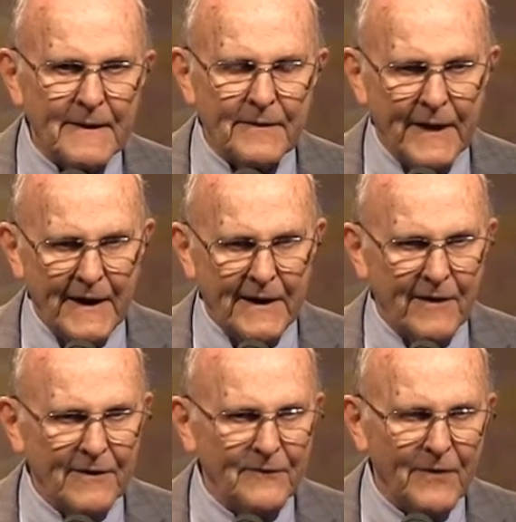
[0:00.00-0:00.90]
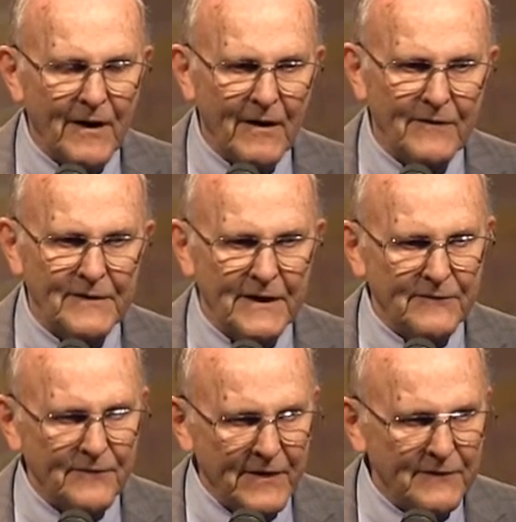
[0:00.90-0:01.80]
They are involved
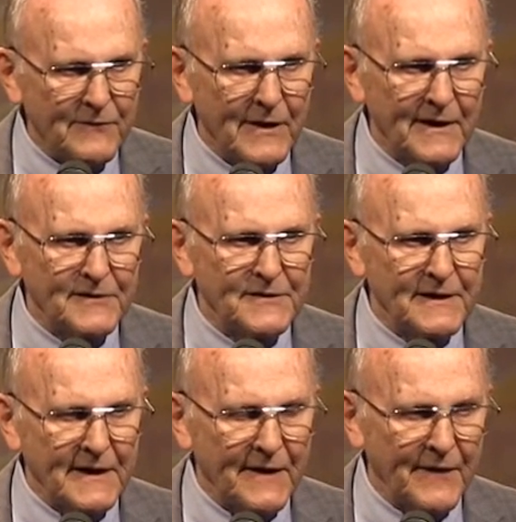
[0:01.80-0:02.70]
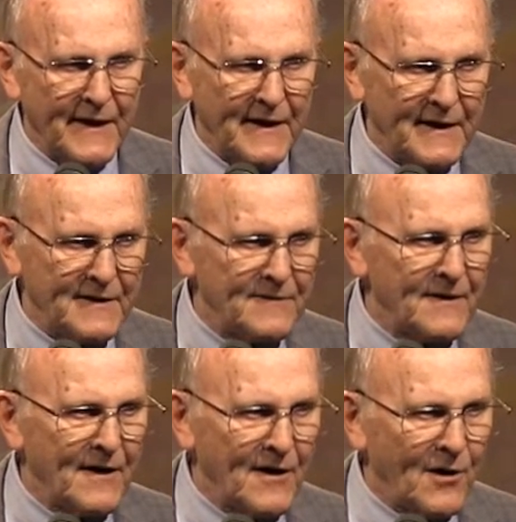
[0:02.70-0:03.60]
in fundraising, and they
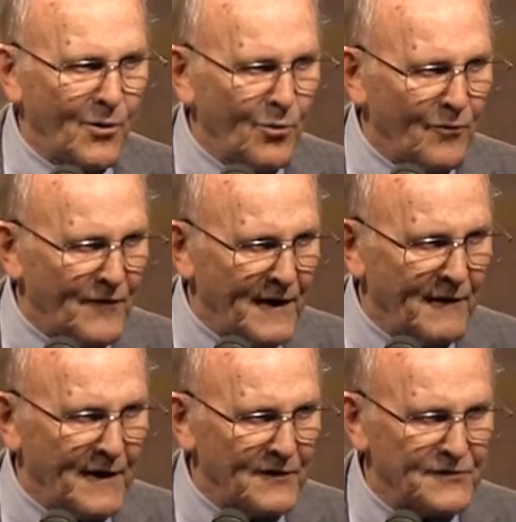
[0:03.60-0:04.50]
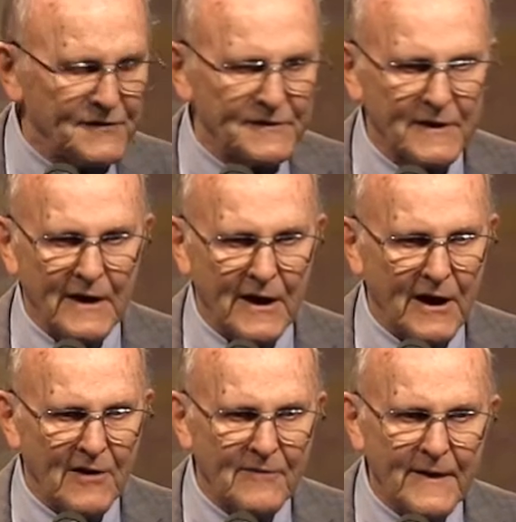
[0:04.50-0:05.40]
hold various
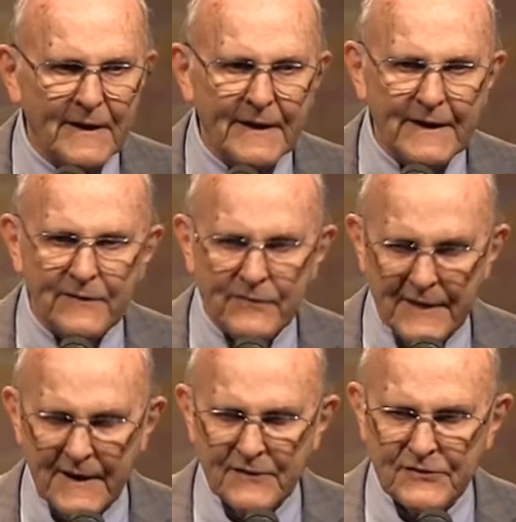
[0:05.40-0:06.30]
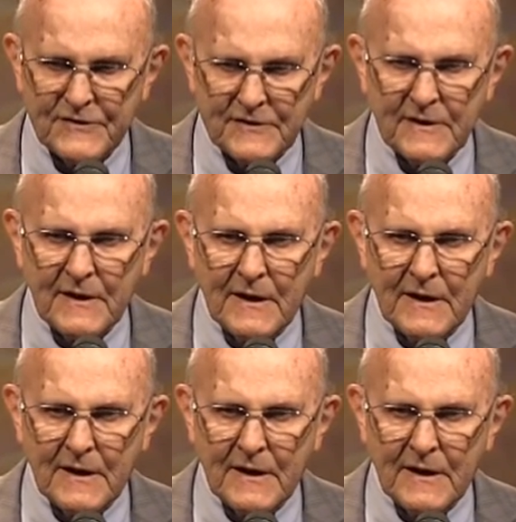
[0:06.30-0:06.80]
events